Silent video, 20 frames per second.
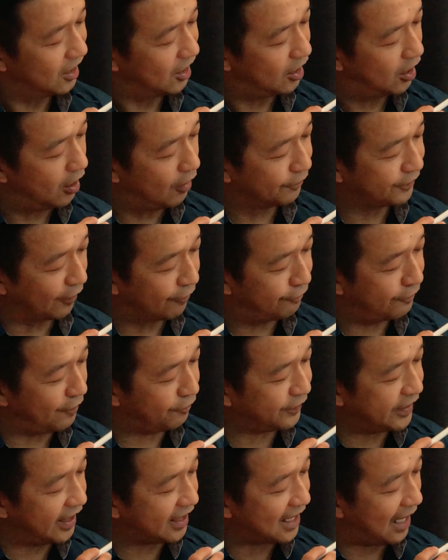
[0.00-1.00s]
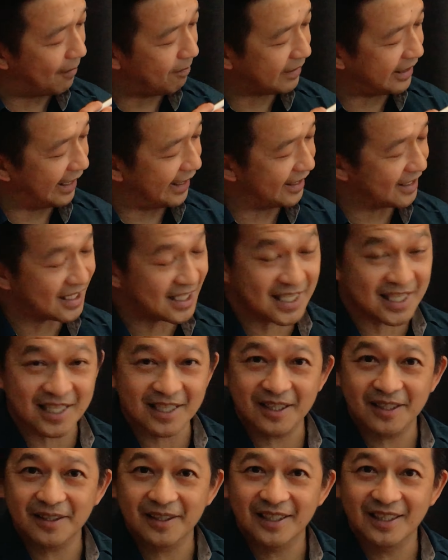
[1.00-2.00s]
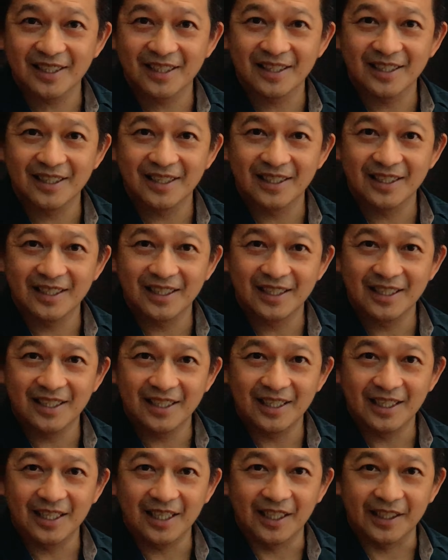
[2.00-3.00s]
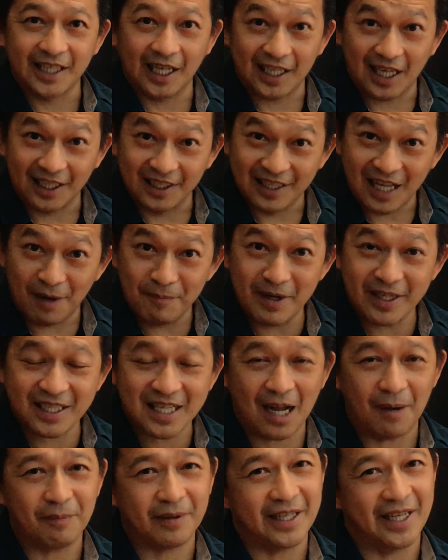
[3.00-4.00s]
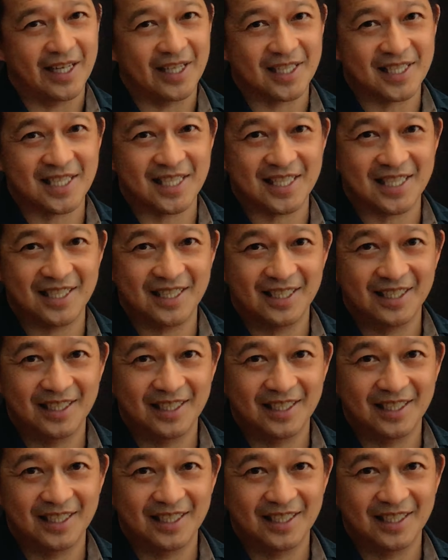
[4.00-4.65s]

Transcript: of the 50 cupcakes that are lemon cupcakes.